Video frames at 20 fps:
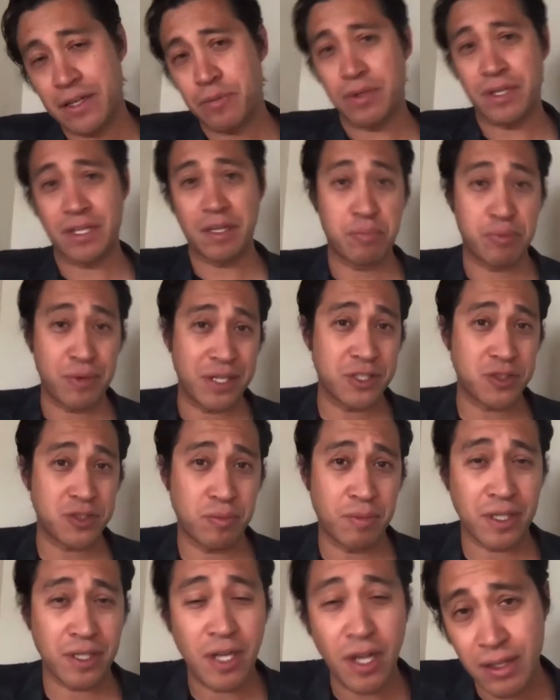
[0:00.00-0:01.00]
We're going to
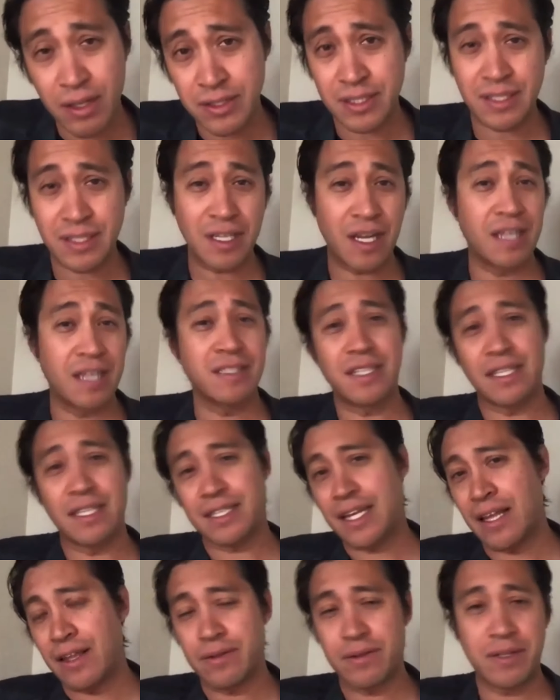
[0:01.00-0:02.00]
brainstorm our content
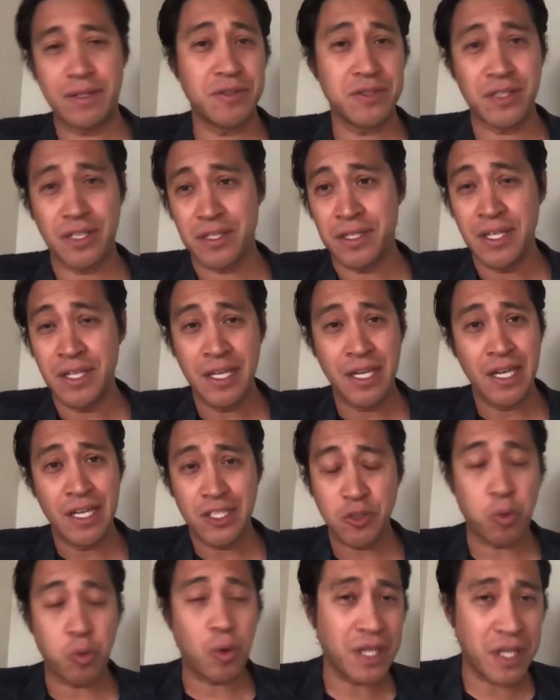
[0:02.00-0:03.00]
calendar. Here's the
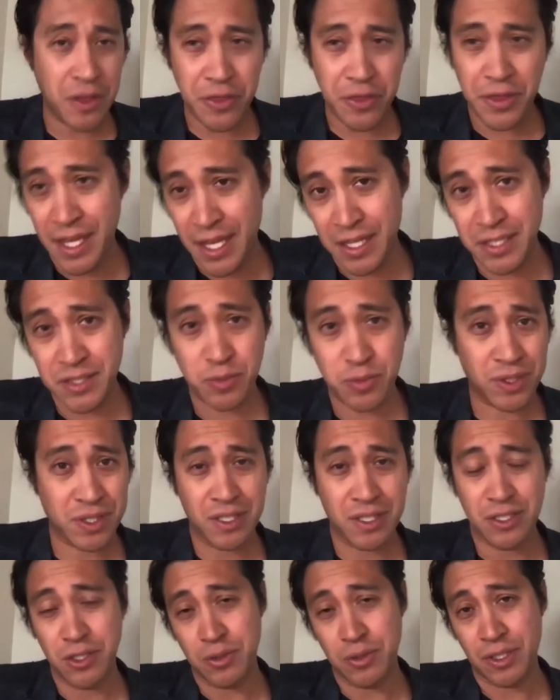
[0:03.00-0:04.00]
20 things we're going
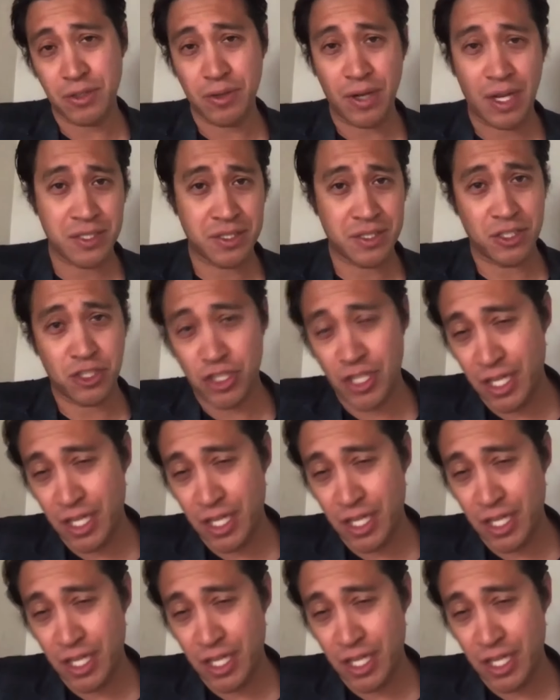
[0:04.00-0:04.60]
to do across these